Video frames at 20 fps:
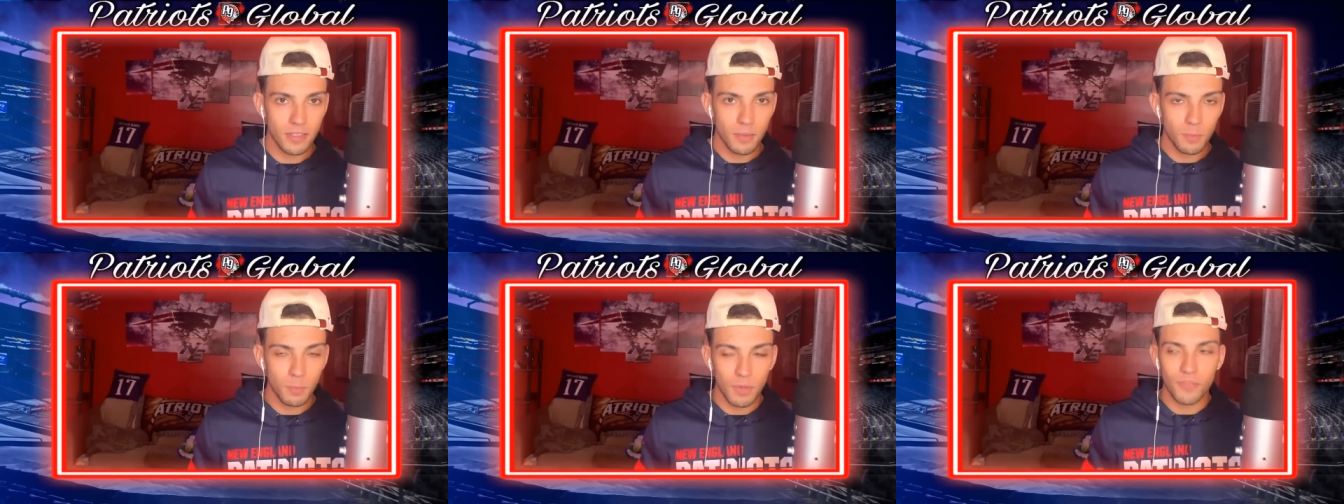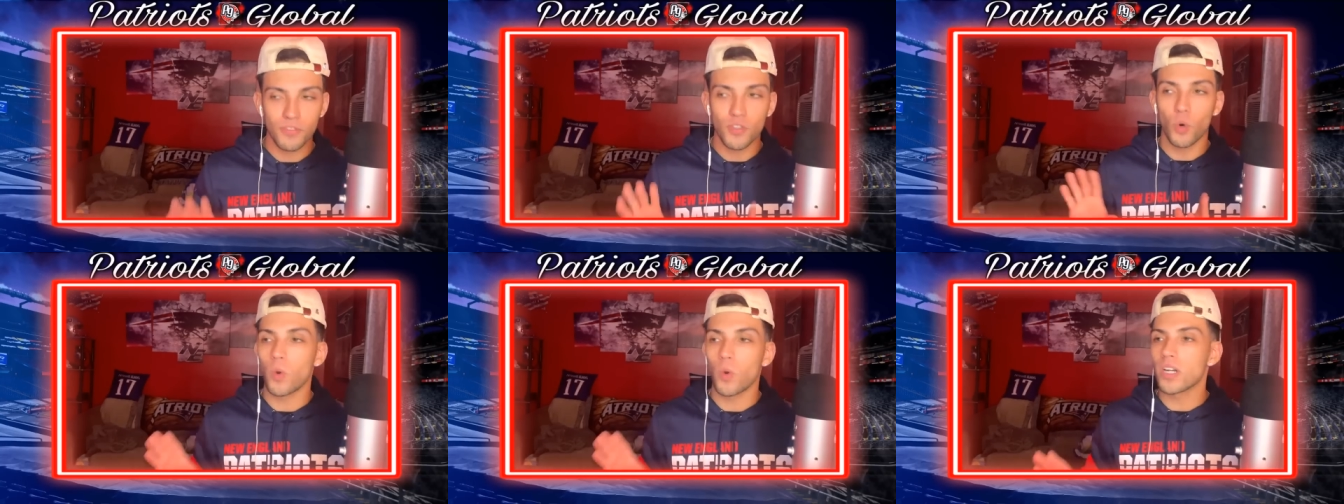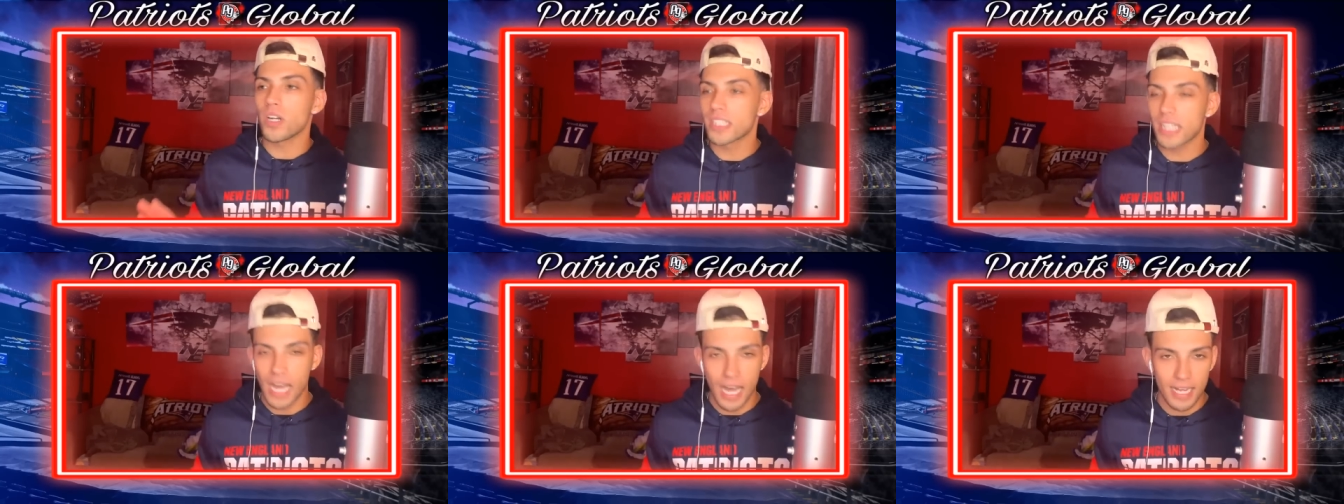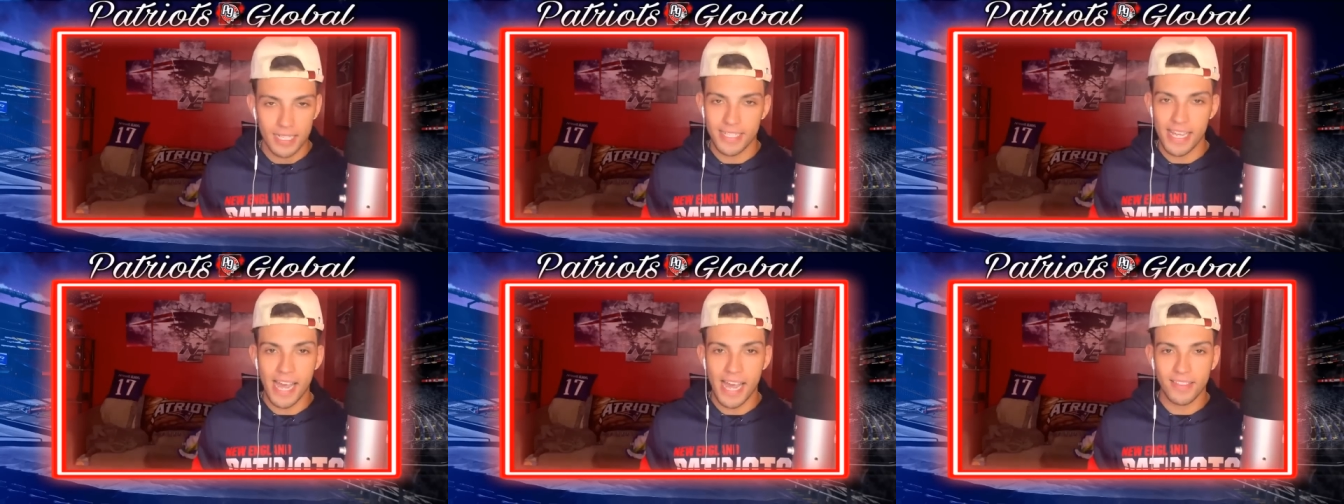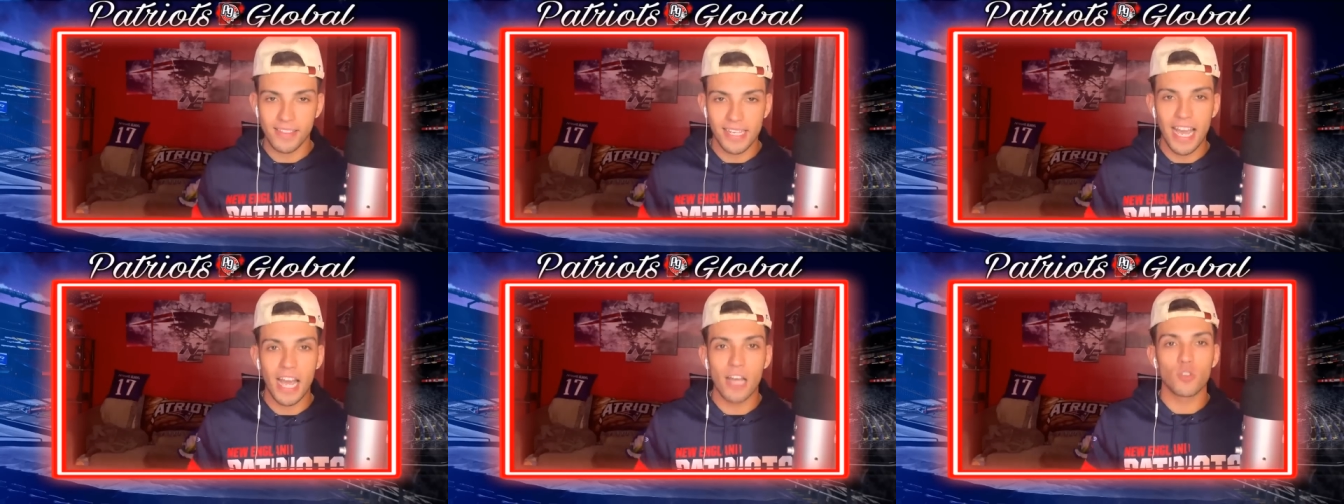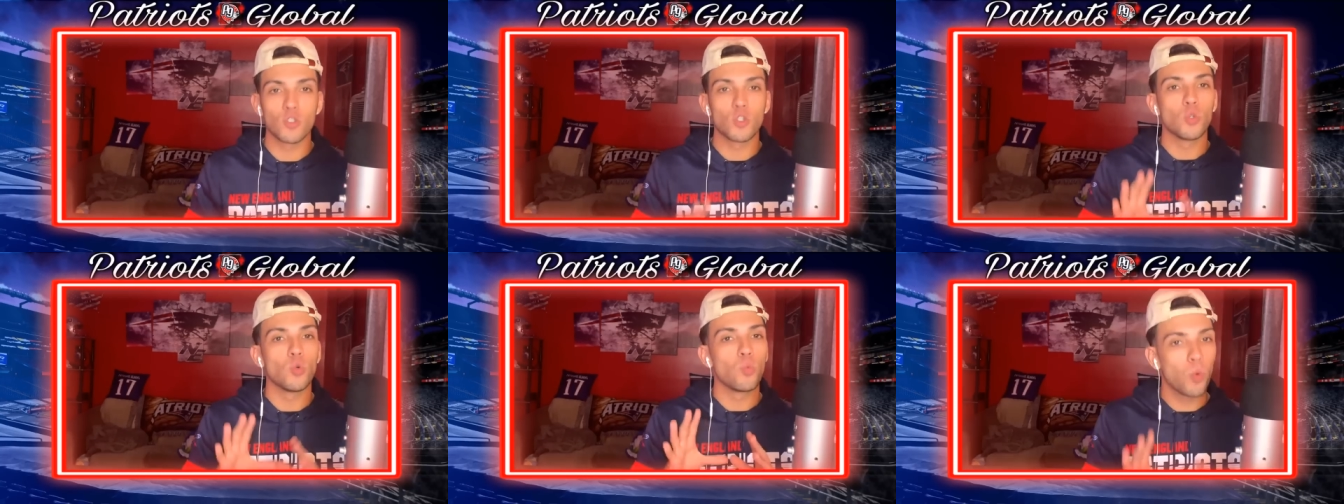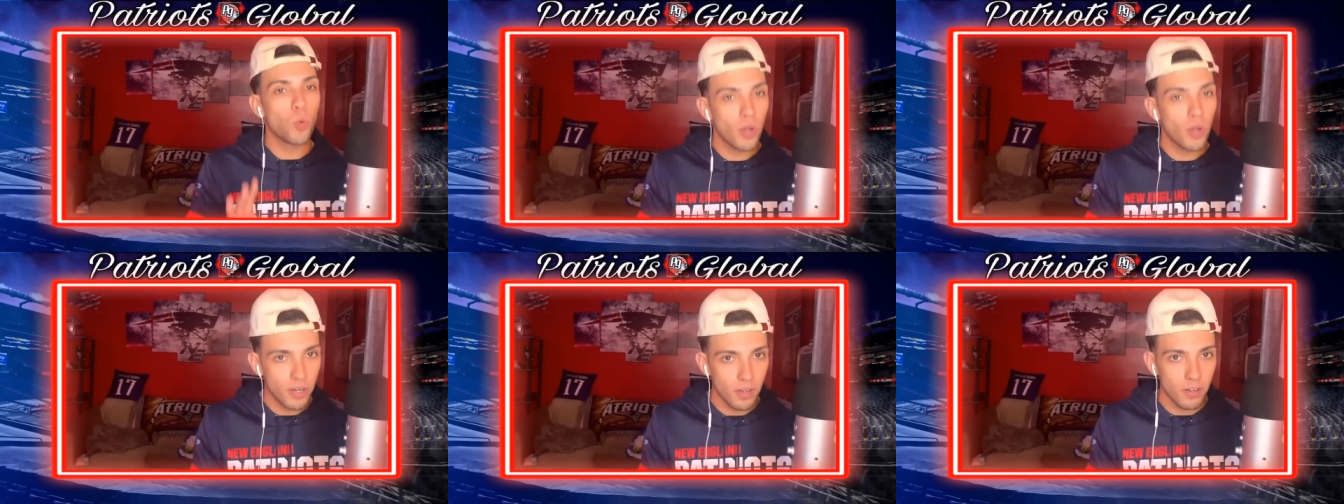But if there was contact, the guys who
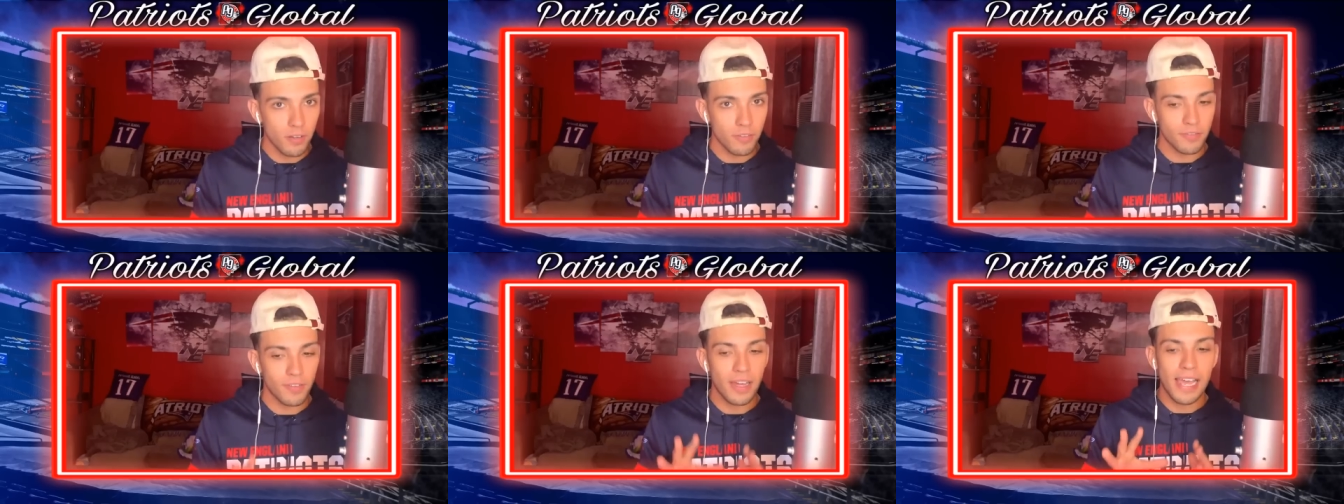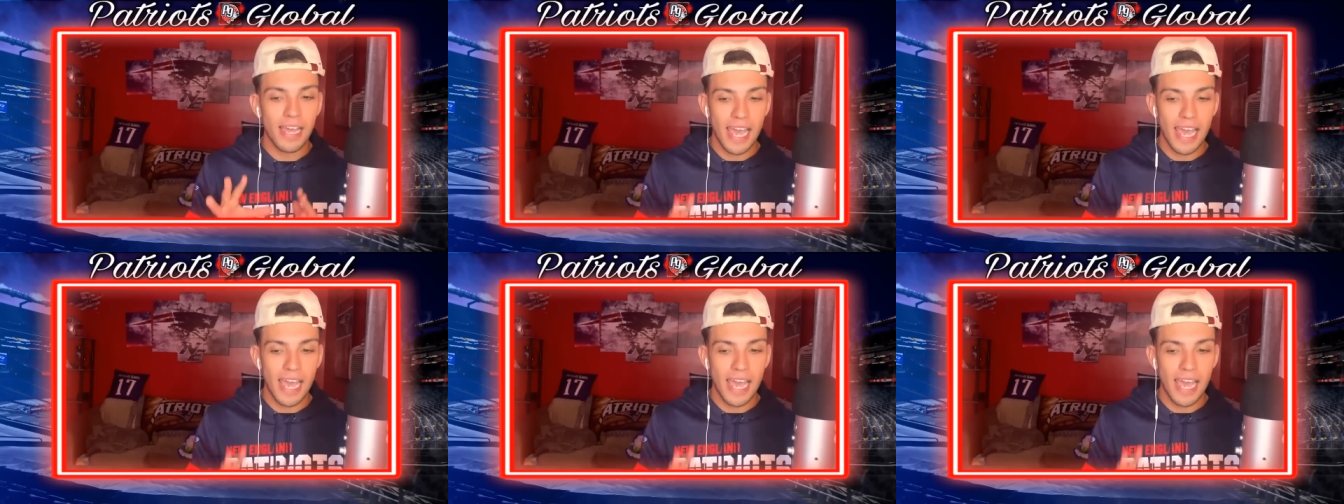would have